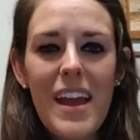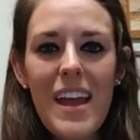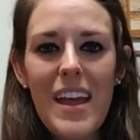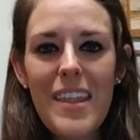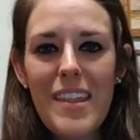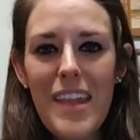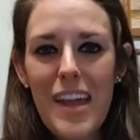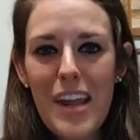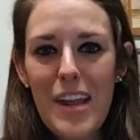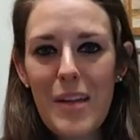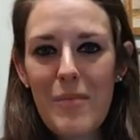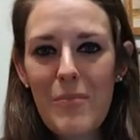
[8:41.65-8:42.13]

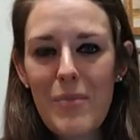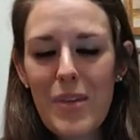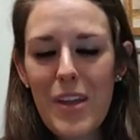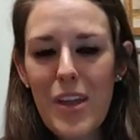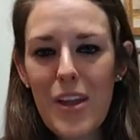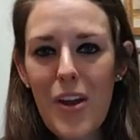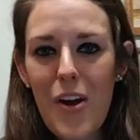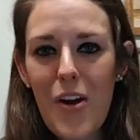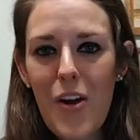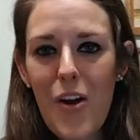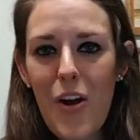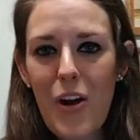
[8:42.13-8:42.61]
And that can
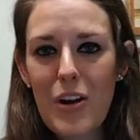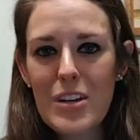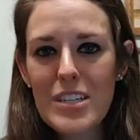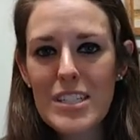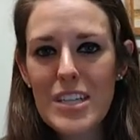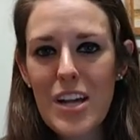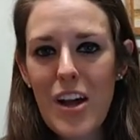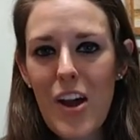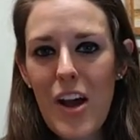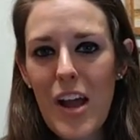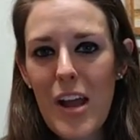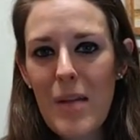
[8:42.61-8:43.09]
be a
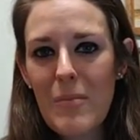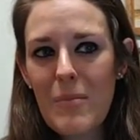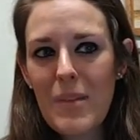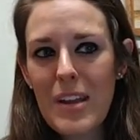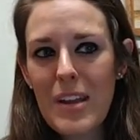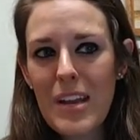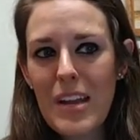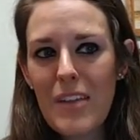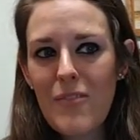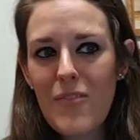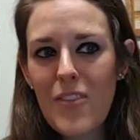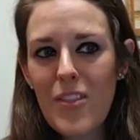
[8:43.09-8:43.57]
hard time.
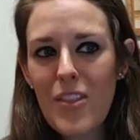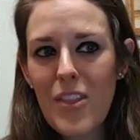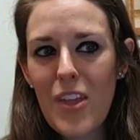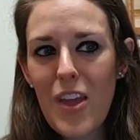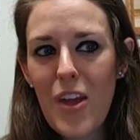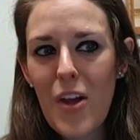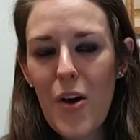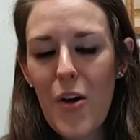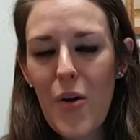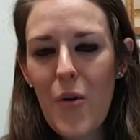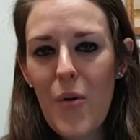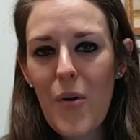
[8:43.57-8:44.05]
And even
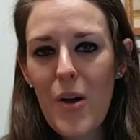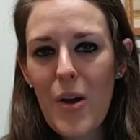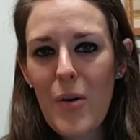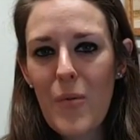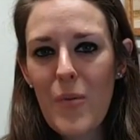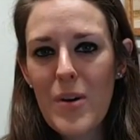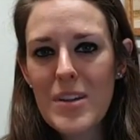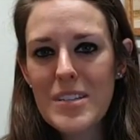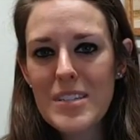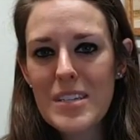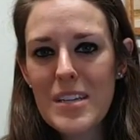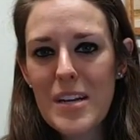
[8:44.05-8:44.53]
though it
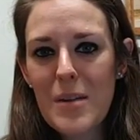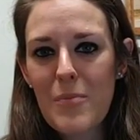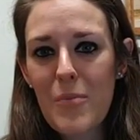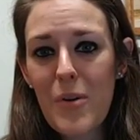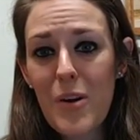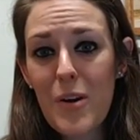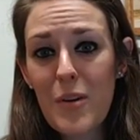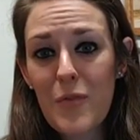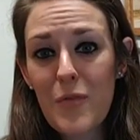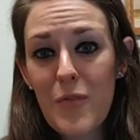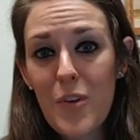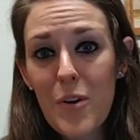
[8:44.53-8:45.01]
wasn't a
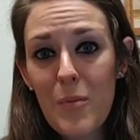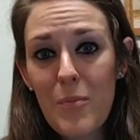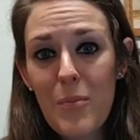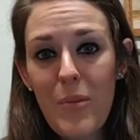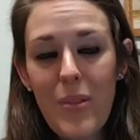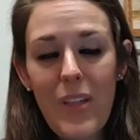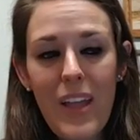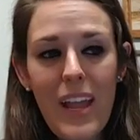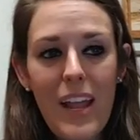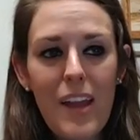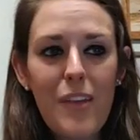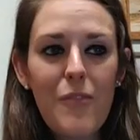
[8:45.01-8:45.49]
part of your
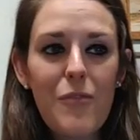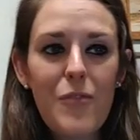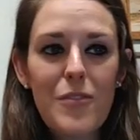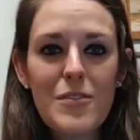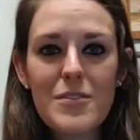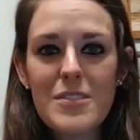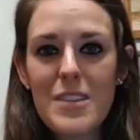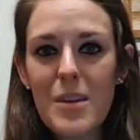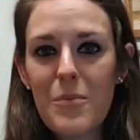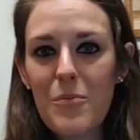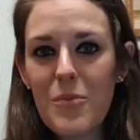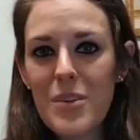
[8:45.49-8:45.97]
plan for
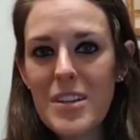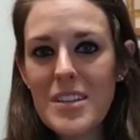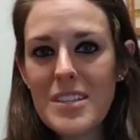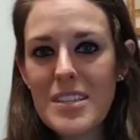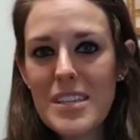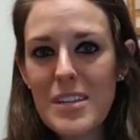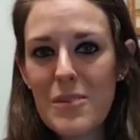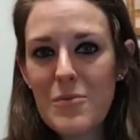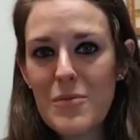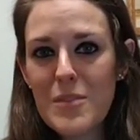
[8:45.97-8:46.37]
some reason,